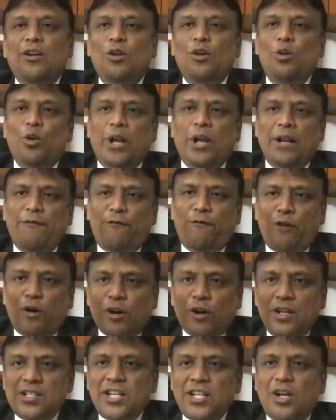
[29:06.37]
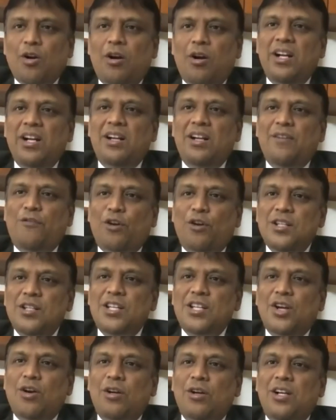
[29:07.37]
Look at forensic audit.
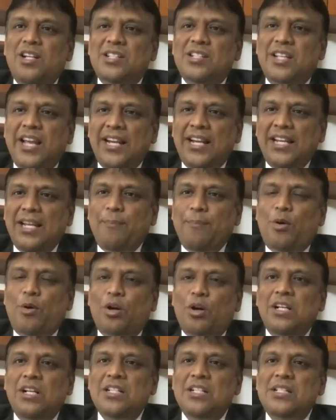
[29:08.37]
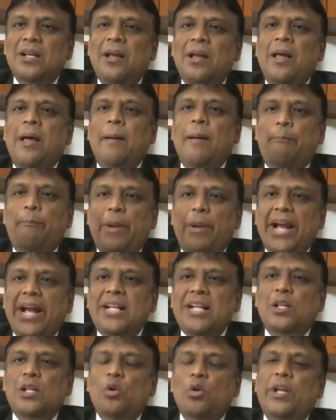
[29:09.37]
Forensic audit is gaining importance.
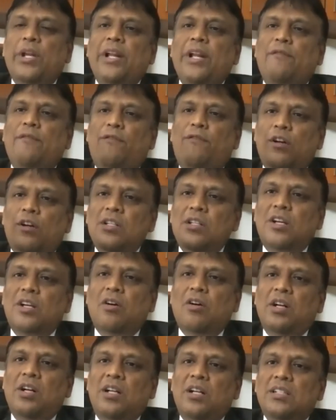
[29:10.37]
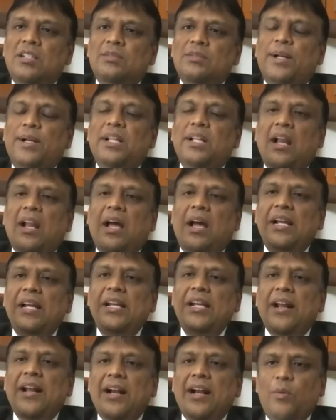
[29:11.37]
Banks are looking at forensic auditors, but they're
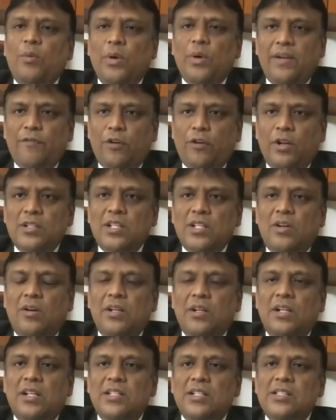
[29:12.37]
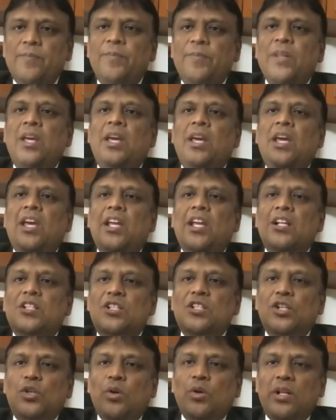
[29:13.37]
highly inadequate forensic auditors.
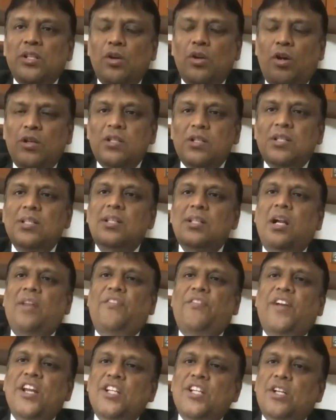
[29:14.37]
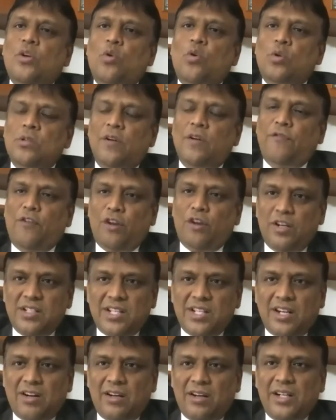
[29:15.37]
Institute has launched a certification course on
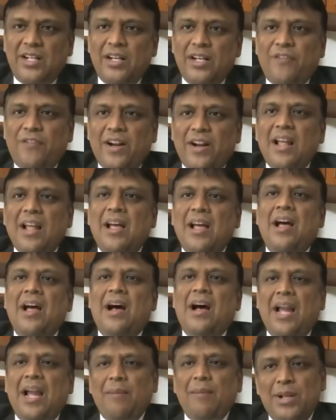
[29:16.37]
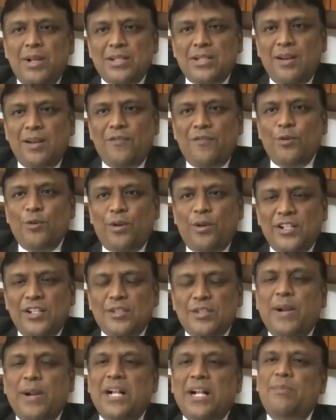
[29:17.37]
forensic audit. In fact, I myself during
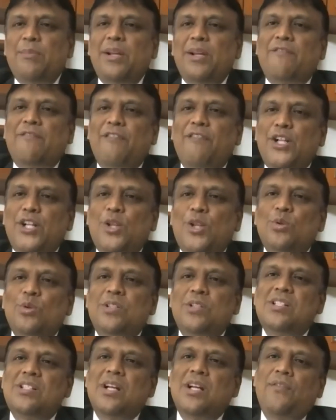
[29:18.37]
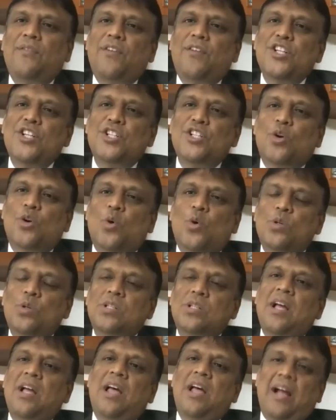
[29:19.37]
this pandemic went through this certification
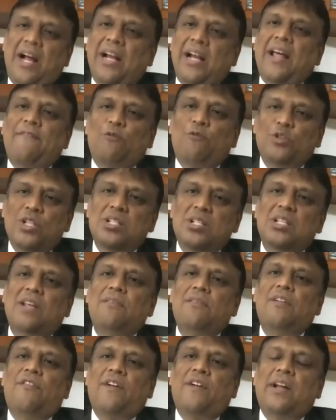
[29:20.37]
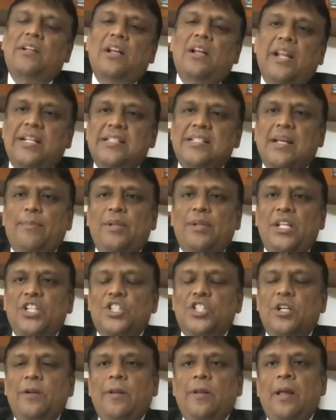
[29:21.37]
course and I have to just give the final
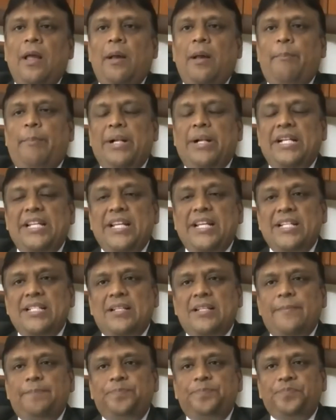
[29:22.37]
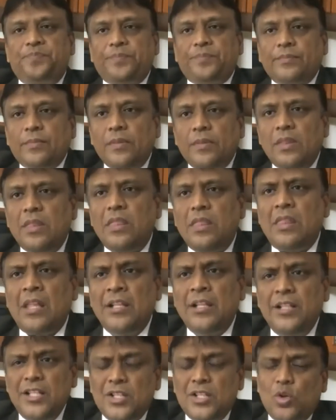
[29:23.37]
examination. But yes,
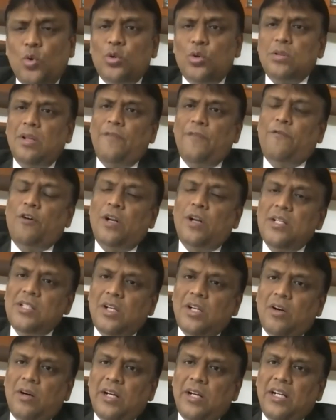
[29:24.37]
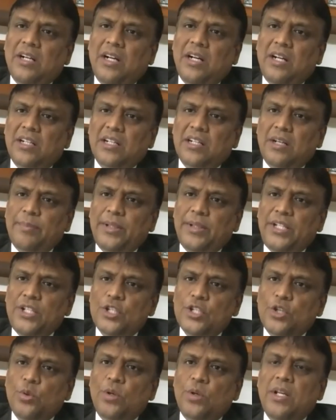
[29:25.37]
this course on forensic audit conducted by the
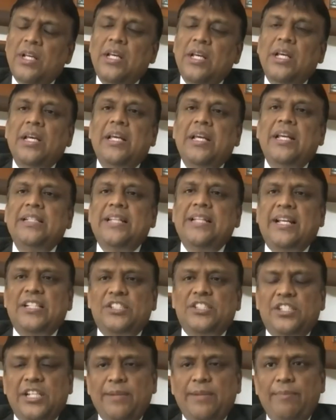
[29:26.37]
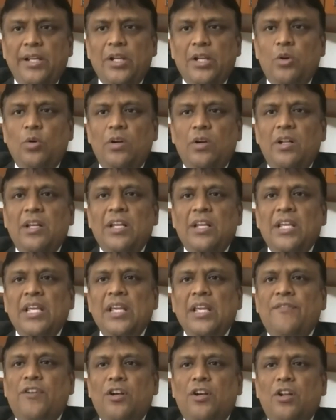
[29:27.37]
Institute is extremely good.
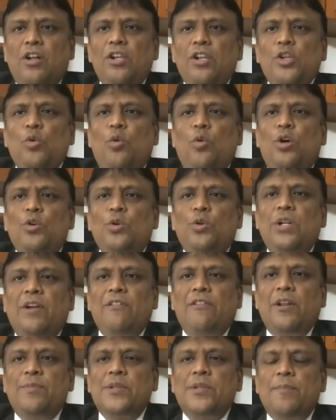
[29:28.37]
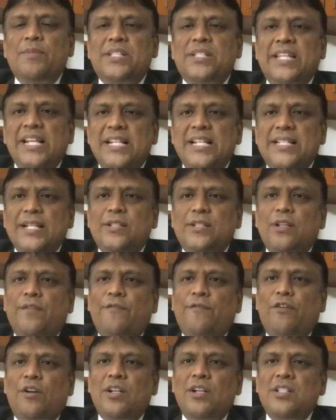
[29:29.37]
If at all you want to develop some skill sets
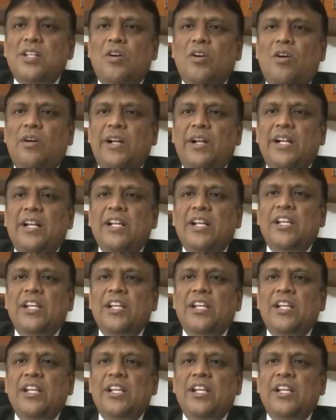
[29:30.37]
on forensic audit,